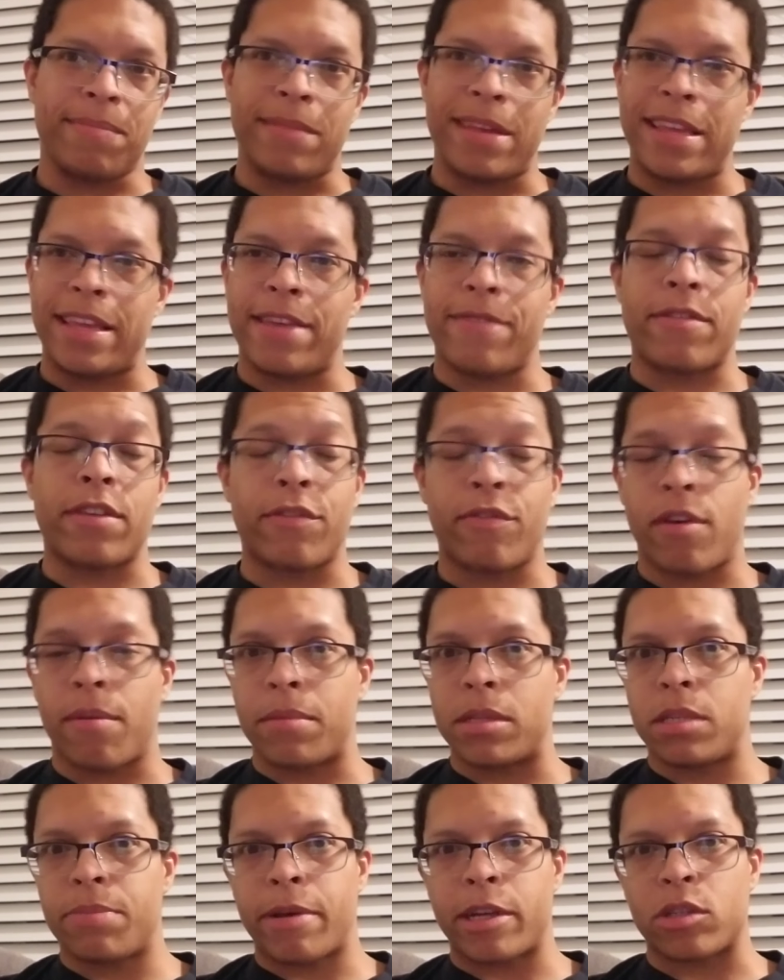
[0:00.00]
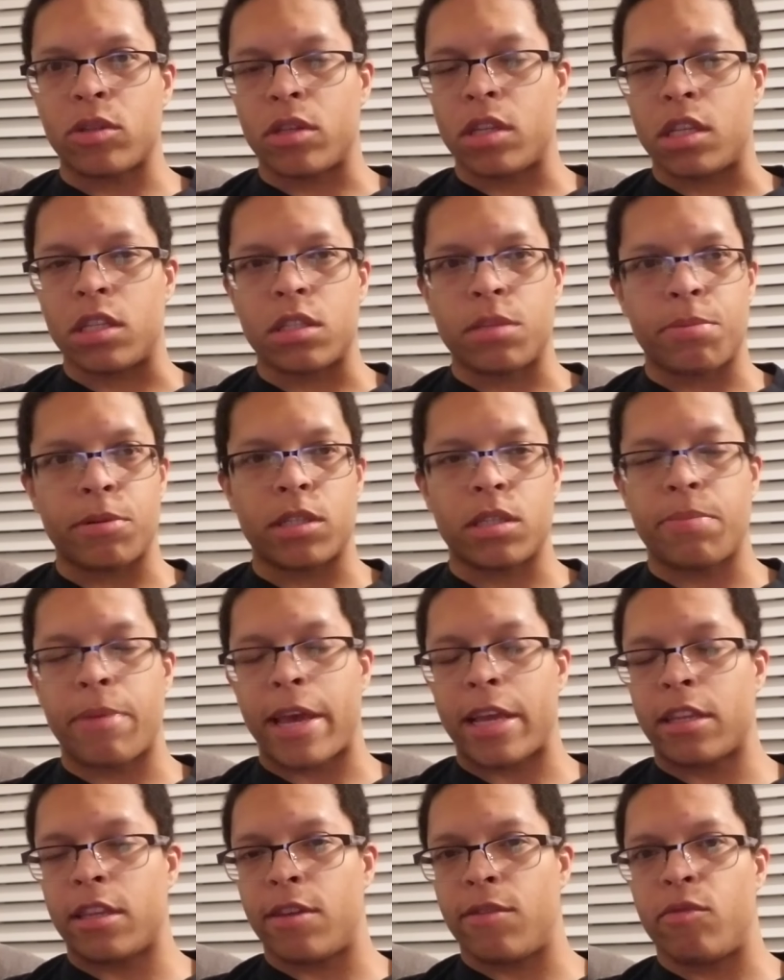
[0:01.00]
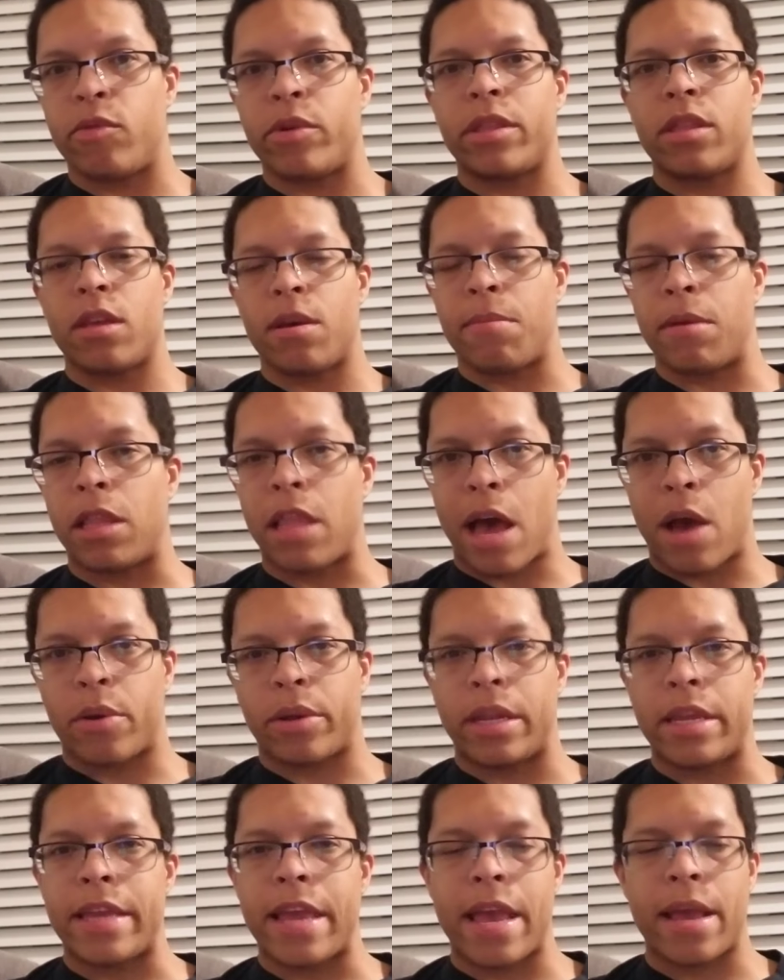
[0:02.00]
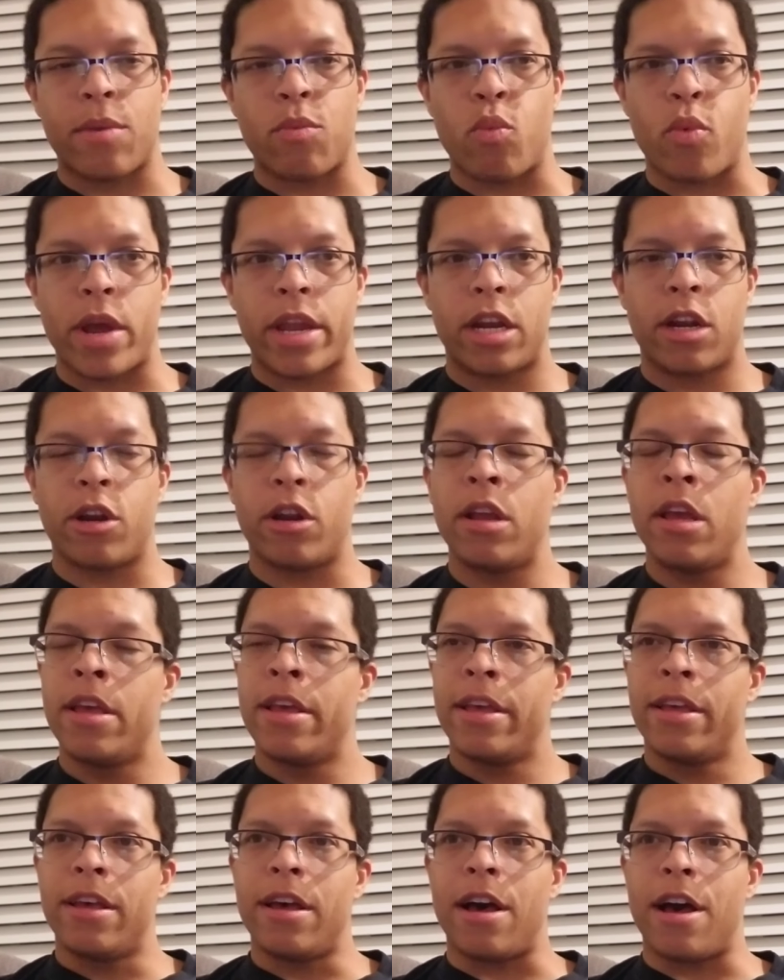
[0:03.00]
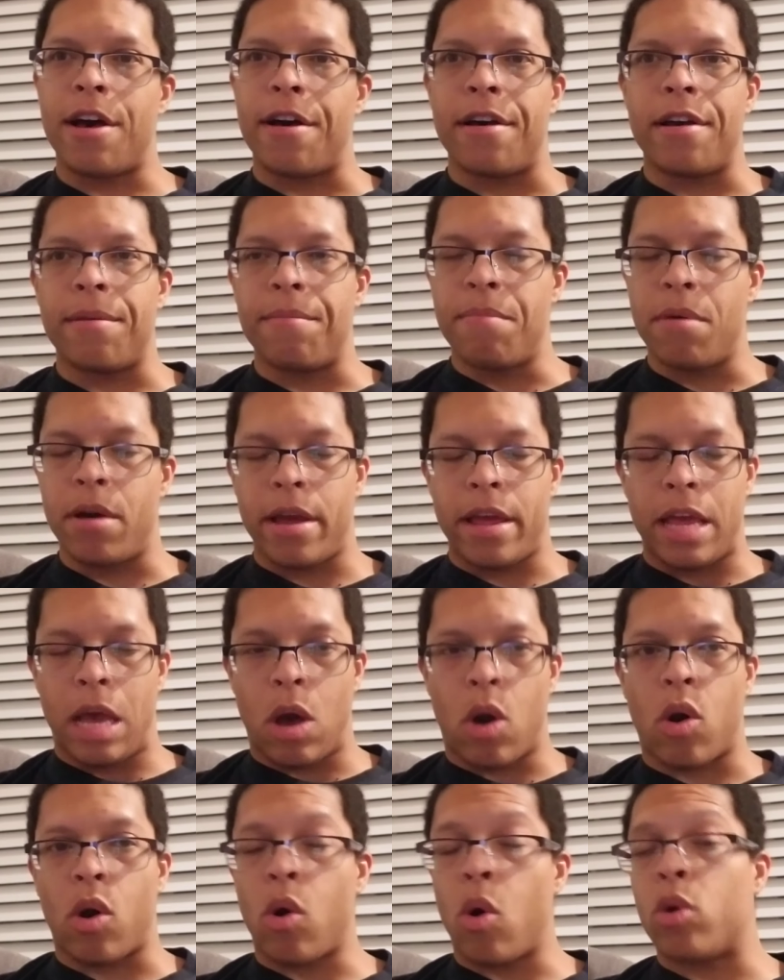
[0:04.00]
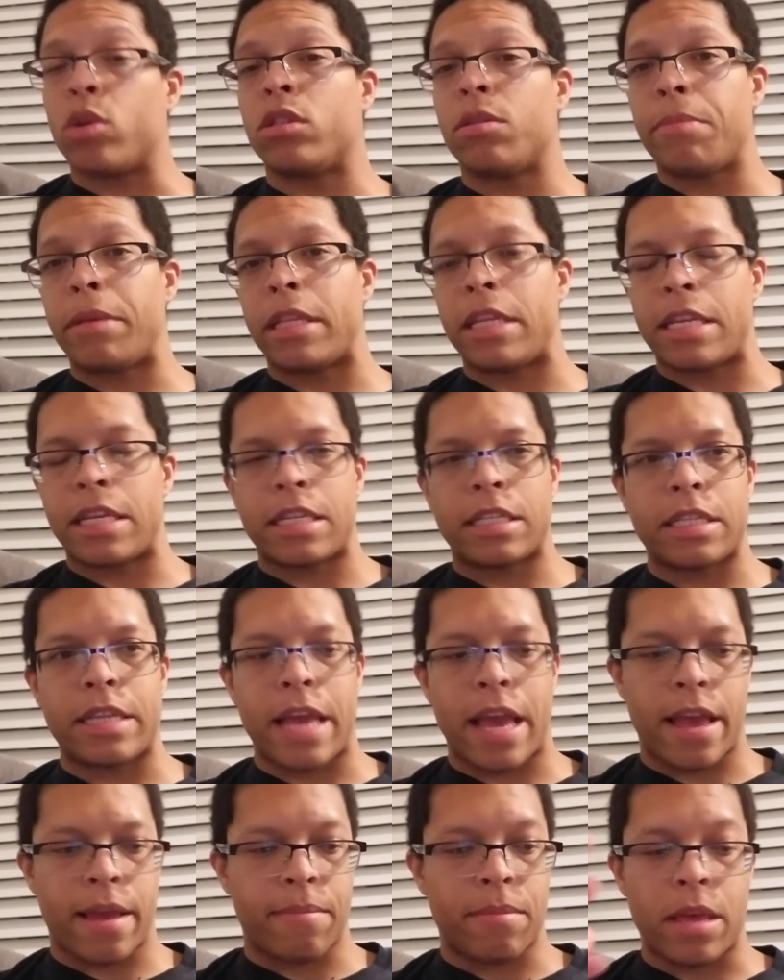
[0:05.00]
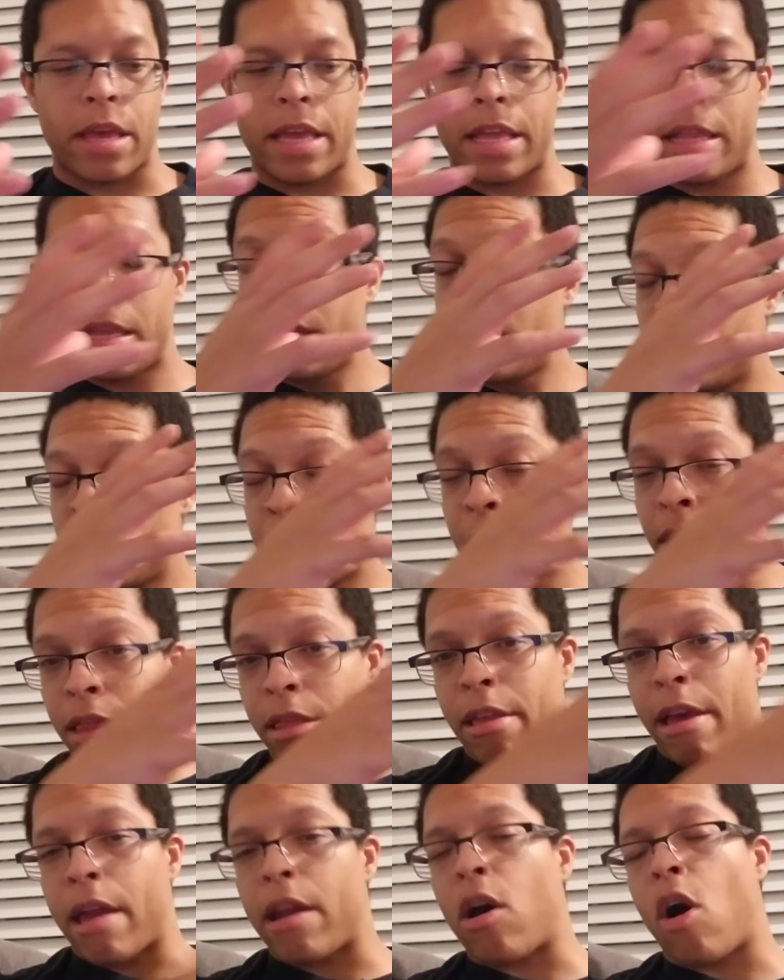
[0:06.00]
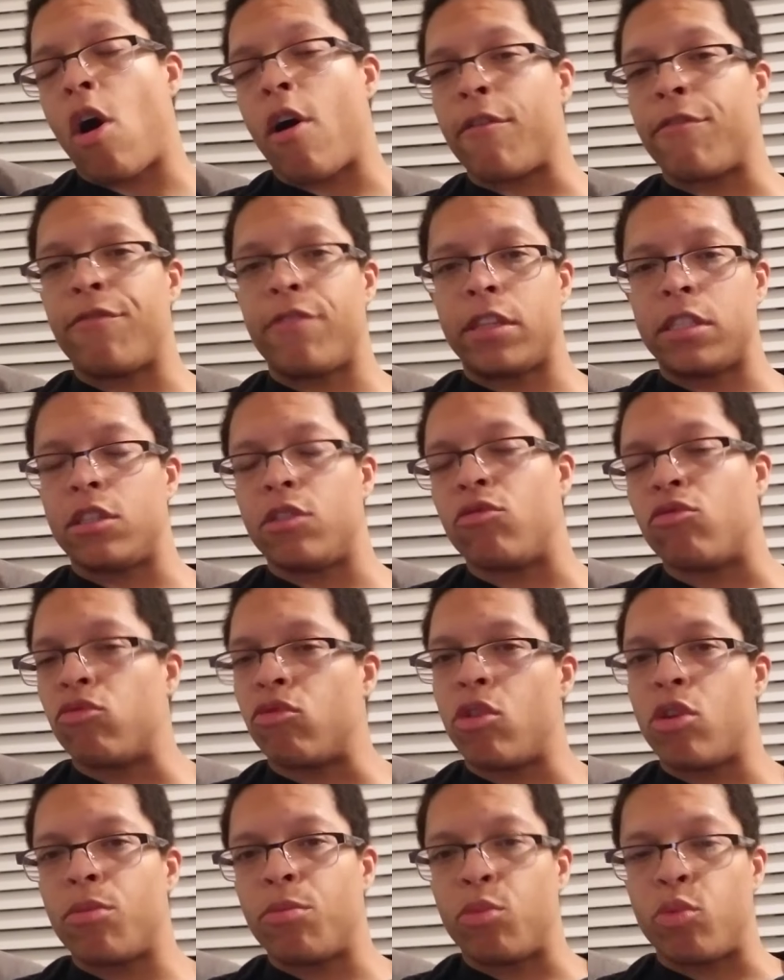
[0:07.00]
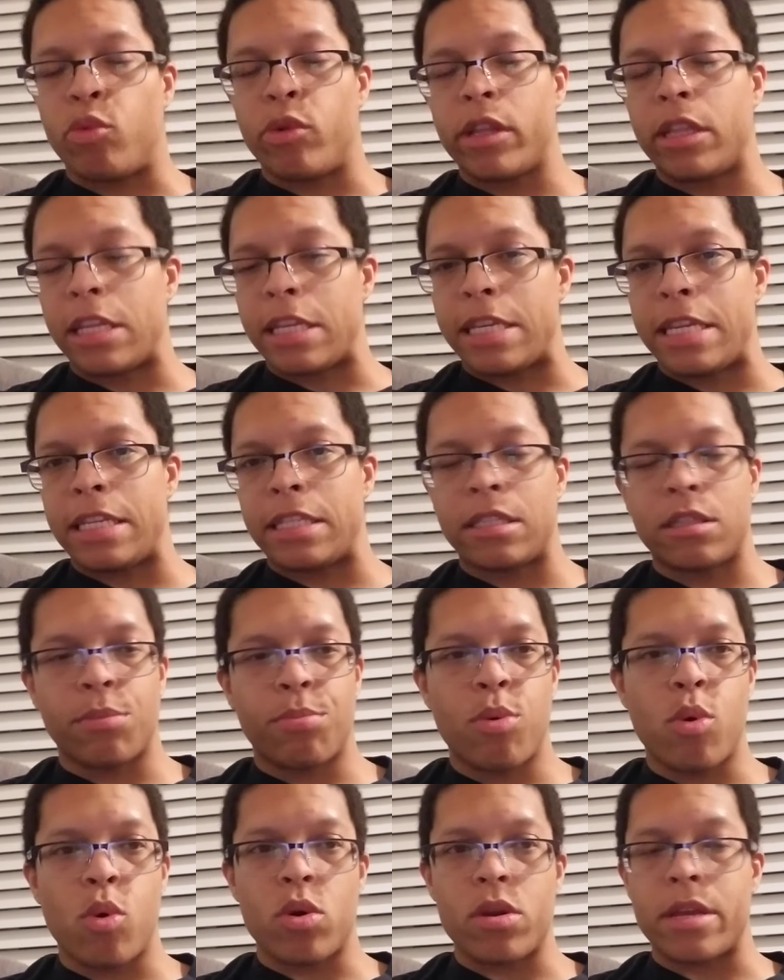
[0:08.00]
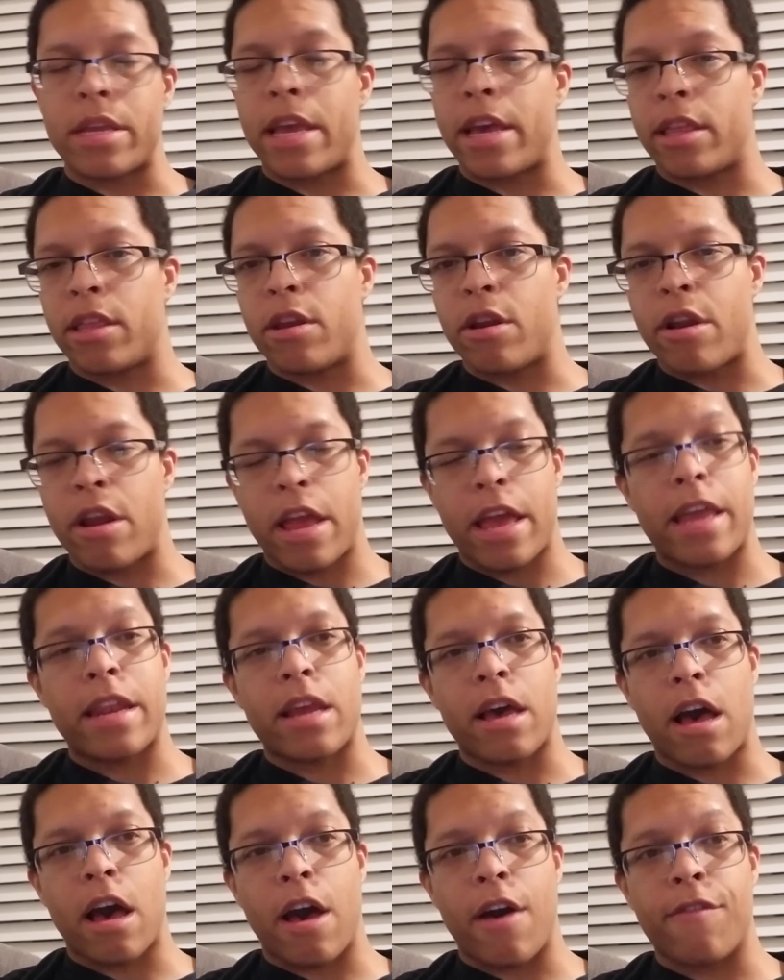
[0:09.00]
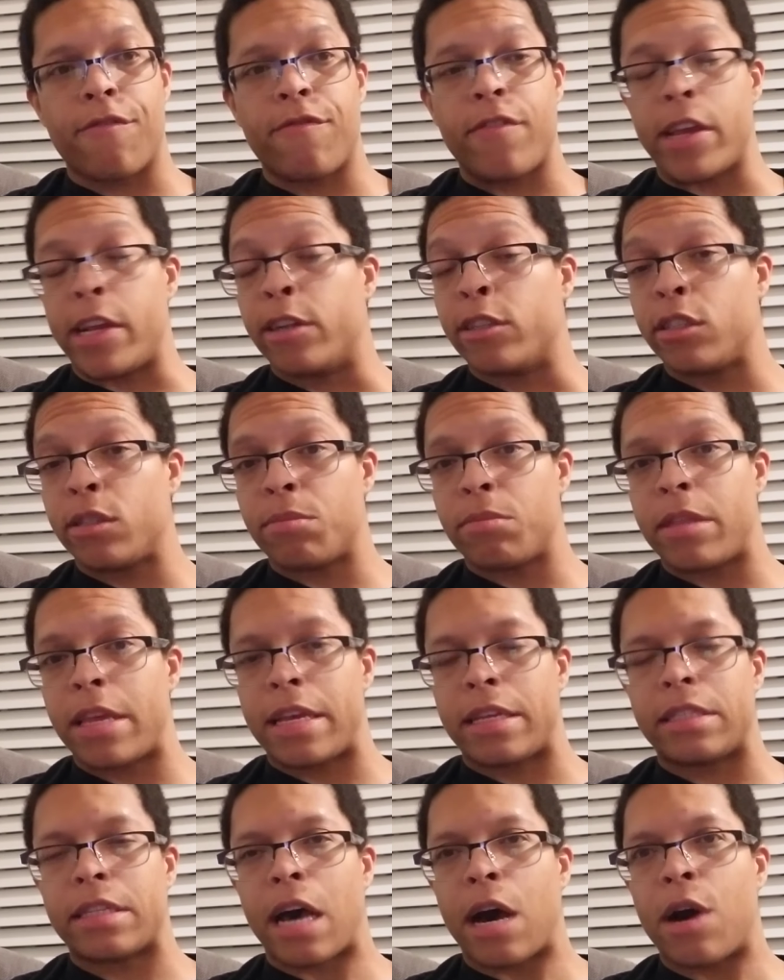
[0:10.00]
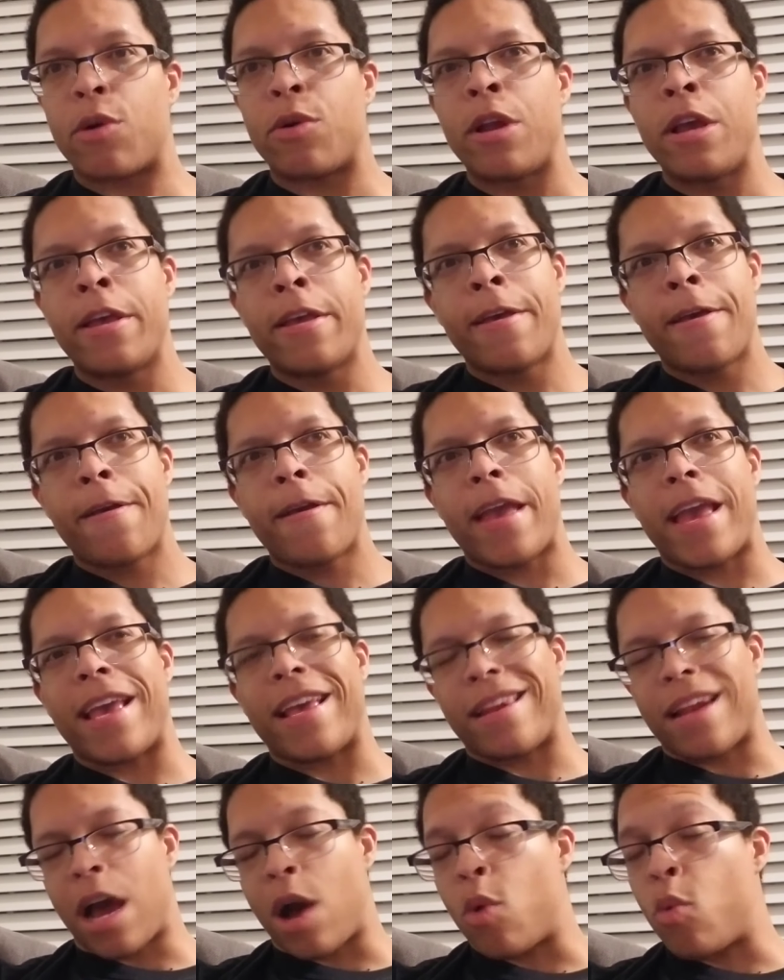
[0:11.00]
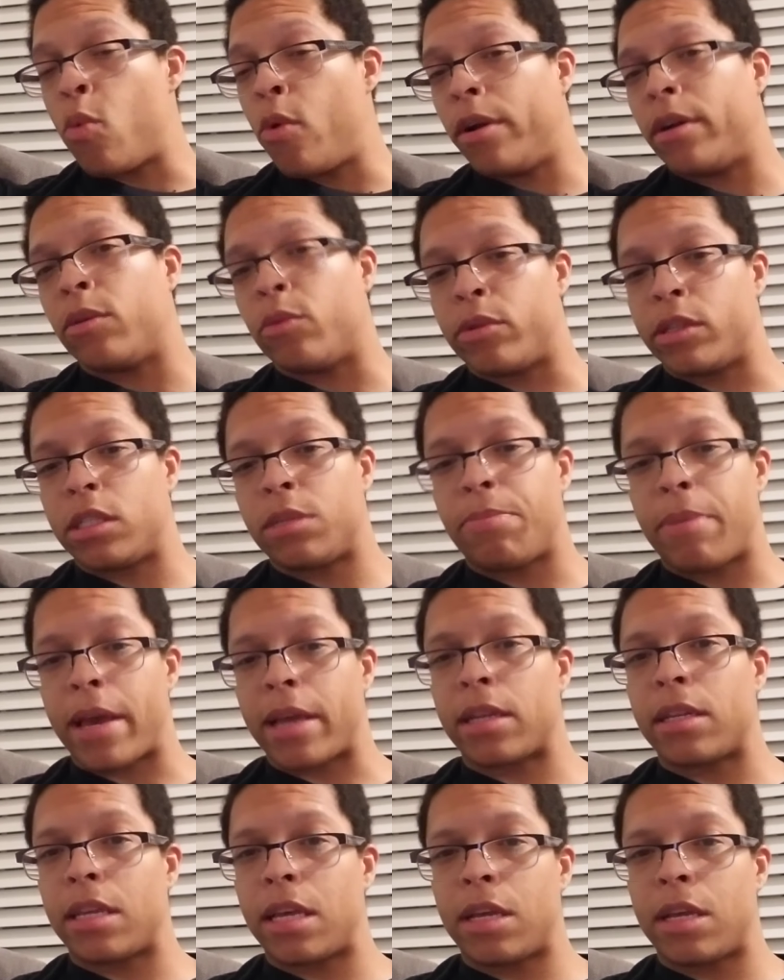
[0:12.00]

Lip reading: even from a special teams perspective, with them allowing the game winner. But ultimately, in this game, that offensive room really needs to pull together and figure some things out. And I want to respect